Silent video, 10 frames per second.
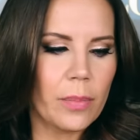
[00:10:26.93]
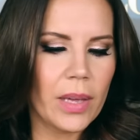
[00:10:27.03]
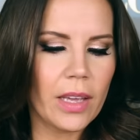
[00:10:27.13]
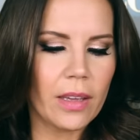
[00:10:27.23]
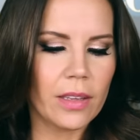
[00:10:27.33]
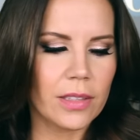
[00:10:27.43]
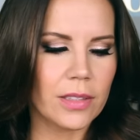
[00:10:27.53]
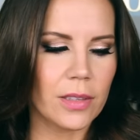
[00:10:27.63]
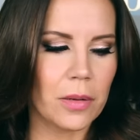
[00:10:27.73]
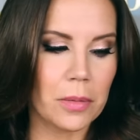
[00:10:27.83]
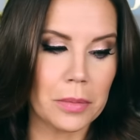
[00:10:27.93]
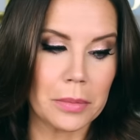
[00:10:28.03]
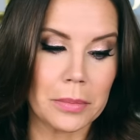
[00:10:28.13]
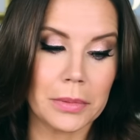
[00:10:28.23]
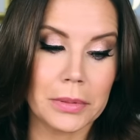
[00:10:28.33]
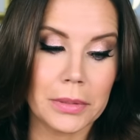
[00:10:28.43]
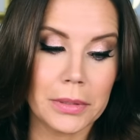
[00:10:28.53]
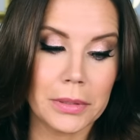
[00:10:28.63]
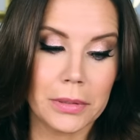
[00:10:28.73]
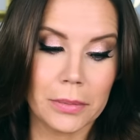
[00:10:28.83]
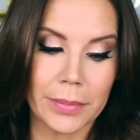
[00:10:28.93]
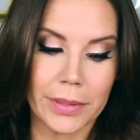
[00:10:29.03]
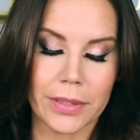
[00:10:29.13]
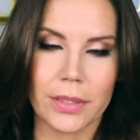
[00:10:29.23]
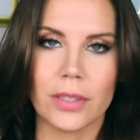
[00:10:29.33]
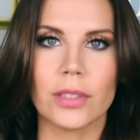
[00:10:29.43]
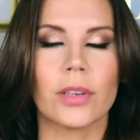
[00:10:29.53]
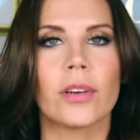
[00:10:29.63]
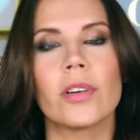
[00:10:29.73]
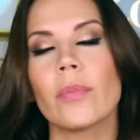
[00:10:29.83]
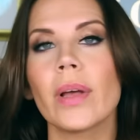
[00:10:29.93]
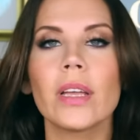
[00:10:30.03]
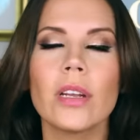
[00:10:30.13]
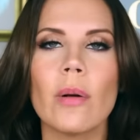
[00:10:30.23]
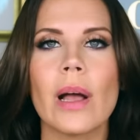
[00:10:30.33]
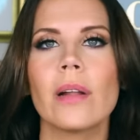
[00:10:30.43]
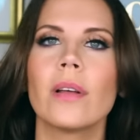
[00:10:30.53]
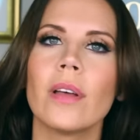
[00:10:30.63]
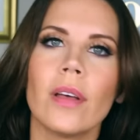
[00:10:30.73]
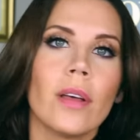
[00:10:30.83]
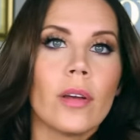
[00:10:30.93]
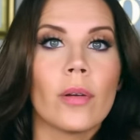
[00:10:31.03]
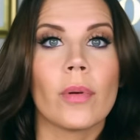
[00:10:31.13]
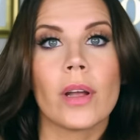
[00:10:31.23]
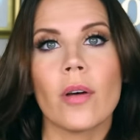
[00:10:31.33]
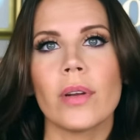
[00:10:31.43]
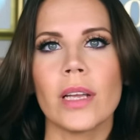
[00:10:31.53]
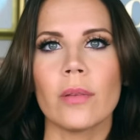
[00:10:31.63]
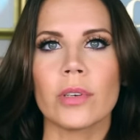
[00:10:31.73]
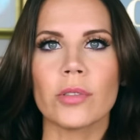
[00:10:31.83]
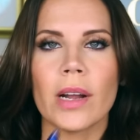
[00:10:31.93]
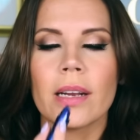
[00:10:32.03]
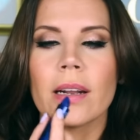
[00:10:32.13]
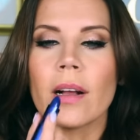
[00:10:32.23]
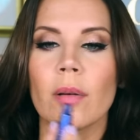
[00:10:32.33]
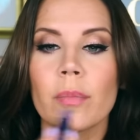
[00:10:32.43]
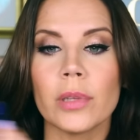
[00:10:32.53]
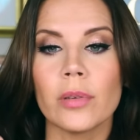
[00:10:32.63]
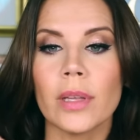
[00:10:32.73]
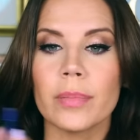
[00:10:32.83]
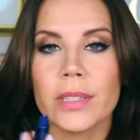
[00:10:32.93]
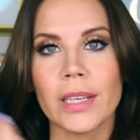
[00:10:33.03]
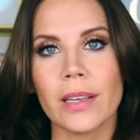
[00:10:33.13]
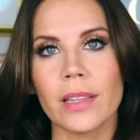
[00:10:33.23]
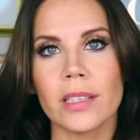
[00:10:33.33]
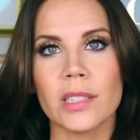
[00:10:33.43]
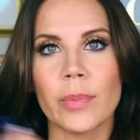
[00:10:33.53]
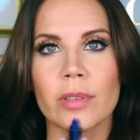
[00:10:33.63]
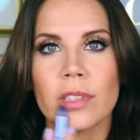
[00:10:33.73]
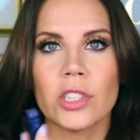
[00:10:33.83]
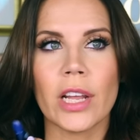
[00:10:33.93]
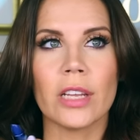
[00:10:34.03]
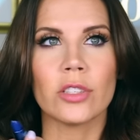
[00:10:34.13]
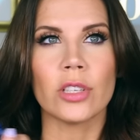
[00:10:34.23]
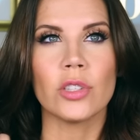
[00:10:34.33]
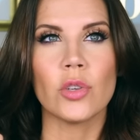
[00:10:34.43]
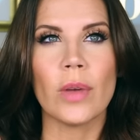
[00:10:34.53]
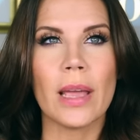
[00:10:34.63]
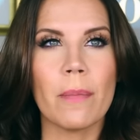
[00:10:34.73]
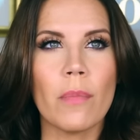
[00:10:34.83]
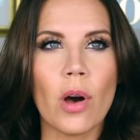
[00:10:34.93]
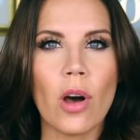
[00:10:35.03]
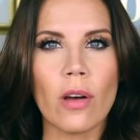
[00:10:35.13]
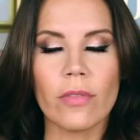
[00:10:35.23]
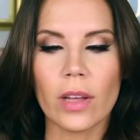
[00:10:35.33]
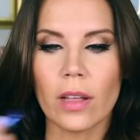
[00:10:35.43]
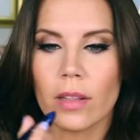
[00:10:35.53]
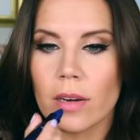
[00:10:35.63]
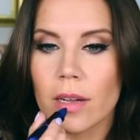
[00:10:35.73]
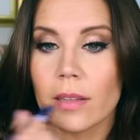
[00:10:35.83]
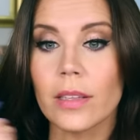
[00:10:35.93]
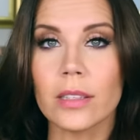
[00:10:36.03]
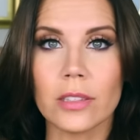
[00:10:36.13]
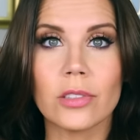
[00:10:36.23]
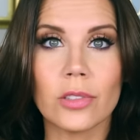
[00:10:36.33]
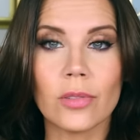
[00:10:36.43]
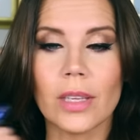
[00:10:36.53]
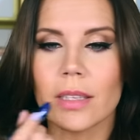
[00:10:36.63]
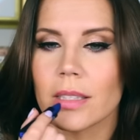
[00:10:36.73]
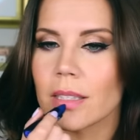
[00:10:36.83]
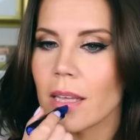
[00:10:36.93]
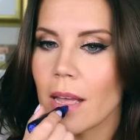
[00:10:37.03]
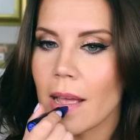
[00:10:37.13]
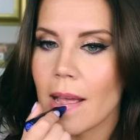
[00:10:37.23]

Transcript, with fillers: see pink. So I'm a little bit concerned, but you know what? We're going in, we're trying it out. Blue lipstick that is supposed to change into a mauve color. Let's do this.